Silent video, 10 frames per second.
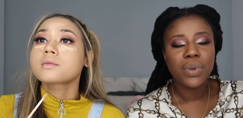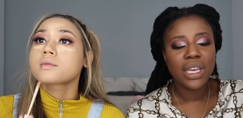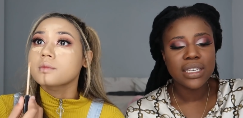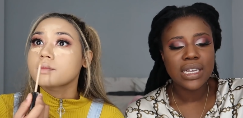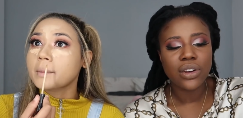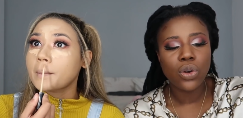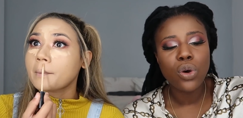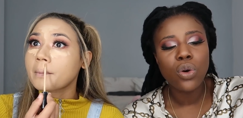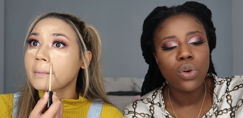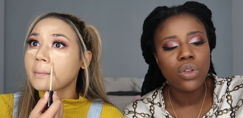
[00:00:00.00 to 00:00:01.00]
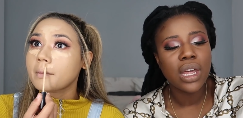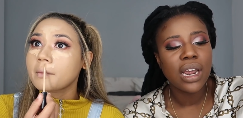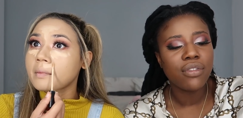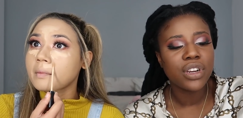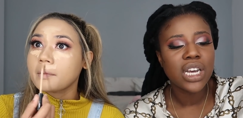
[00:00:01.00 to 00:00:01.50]
Speaker 1: because I know
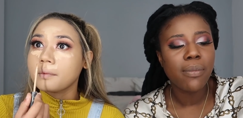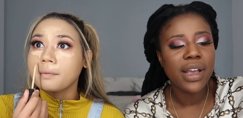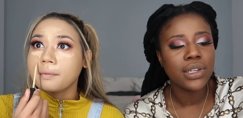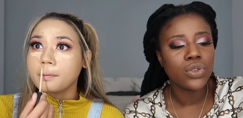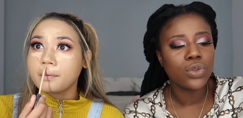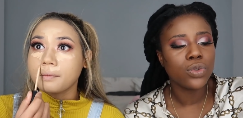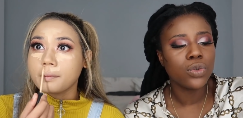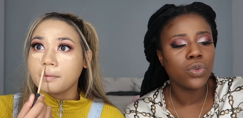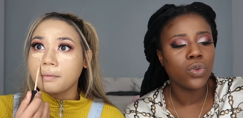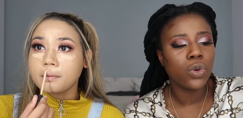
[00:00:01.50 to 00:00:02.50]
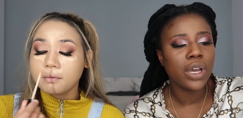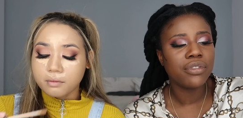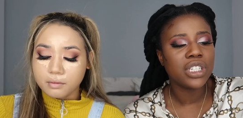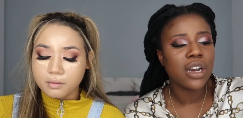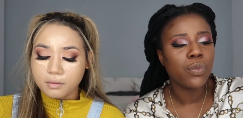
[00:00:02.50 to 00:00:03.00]
that every time I do or
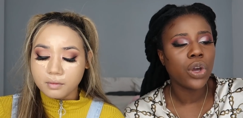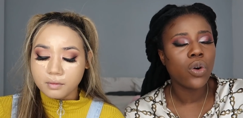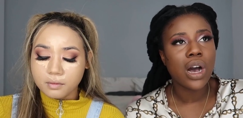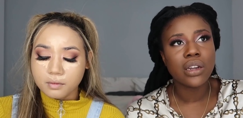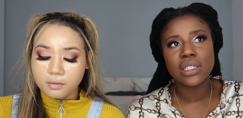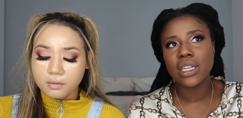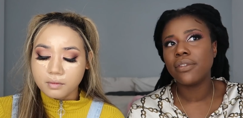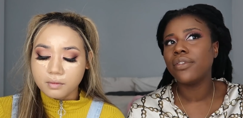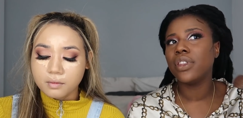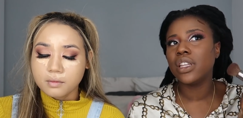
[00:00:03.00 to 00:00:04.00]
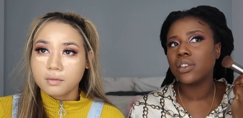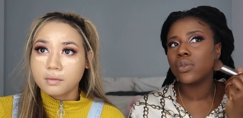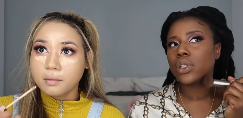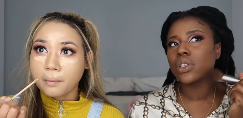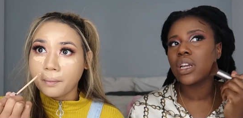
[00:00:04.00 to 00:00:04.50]
every time we go out and stuff, this
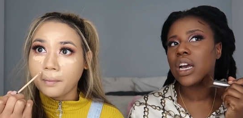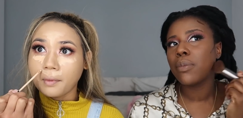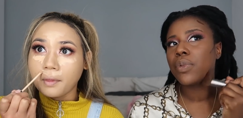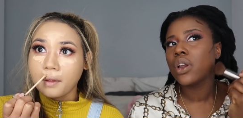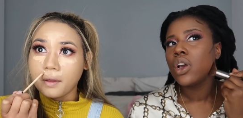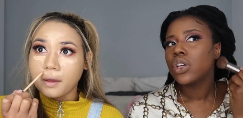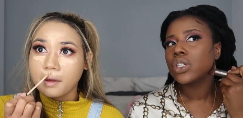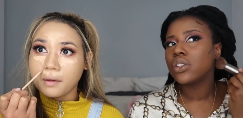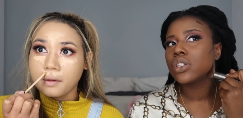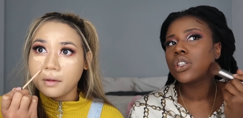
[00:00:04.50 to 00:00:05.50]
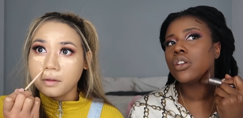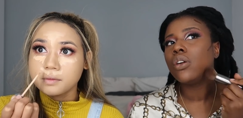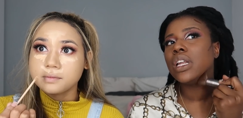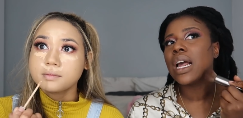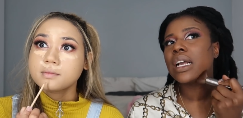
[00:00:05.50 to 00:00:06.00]
is what's gonna happen. Yeah. So I'll just
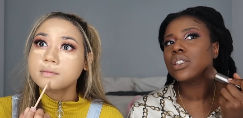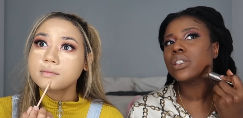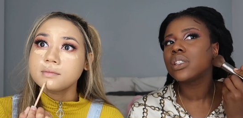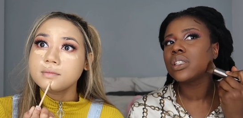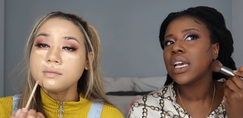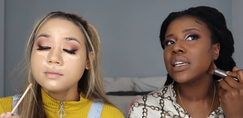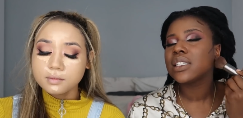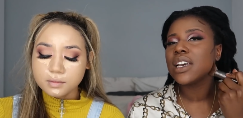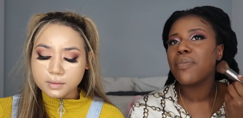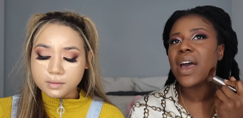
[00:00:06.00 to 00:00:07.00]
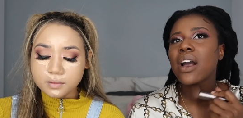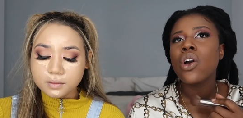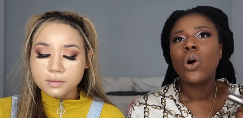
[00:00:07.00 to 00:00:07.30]
slowly like just take a step back.